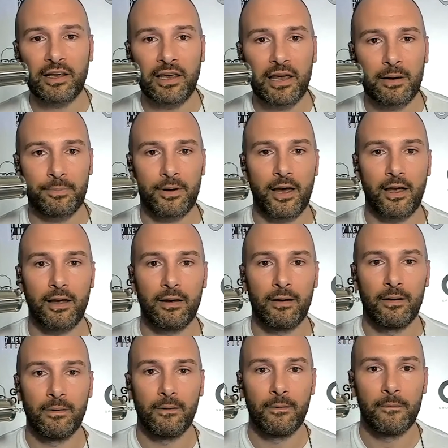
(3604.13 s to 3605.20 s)
they can't pay.
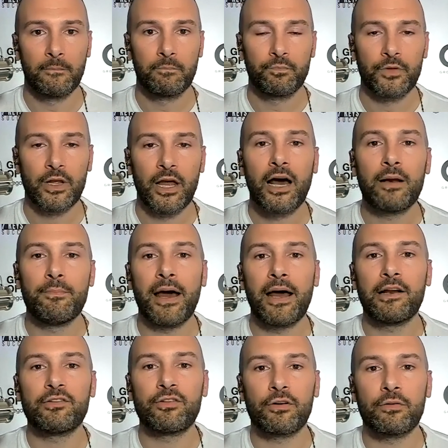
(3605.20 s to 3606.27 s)
Yep. How to
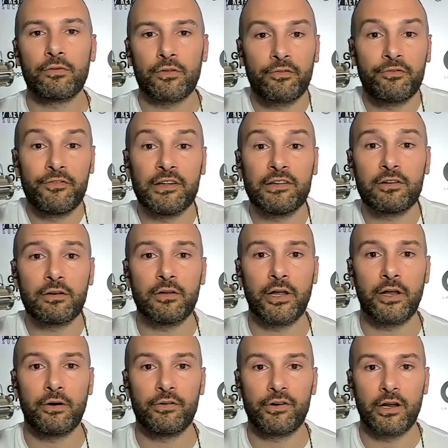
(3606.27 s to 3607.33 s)
manage their, their physical
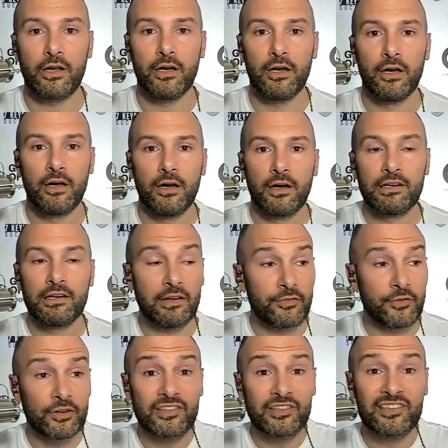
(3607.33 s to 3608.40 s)
energy. Because
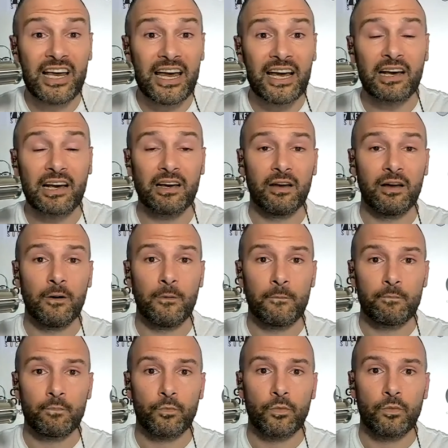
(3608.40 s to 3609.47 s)
if you're sick,
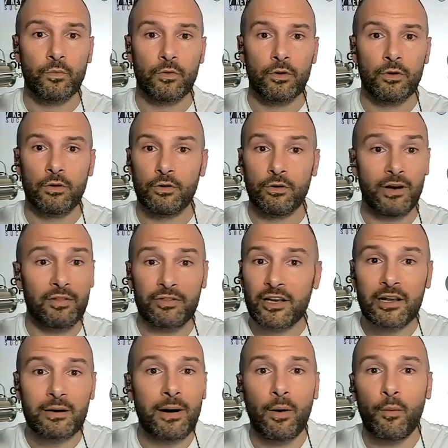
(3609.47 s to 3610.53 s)
you're not
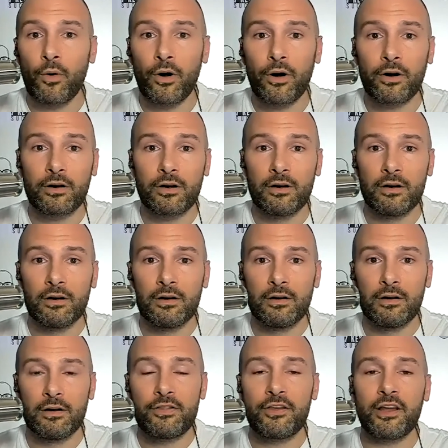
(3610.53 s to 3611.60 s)
thinking about work.
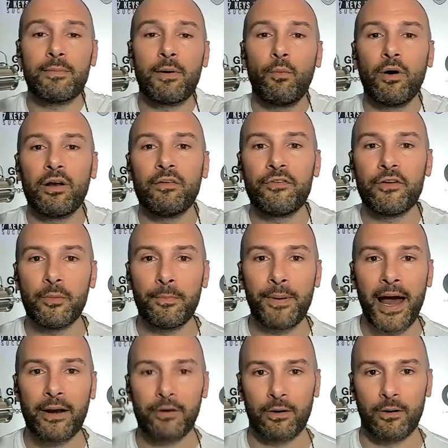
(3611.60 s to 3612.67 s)
You're thinking about wanting to feel
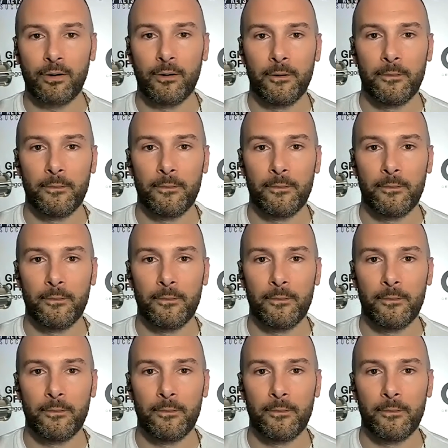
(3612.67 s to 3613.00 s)
better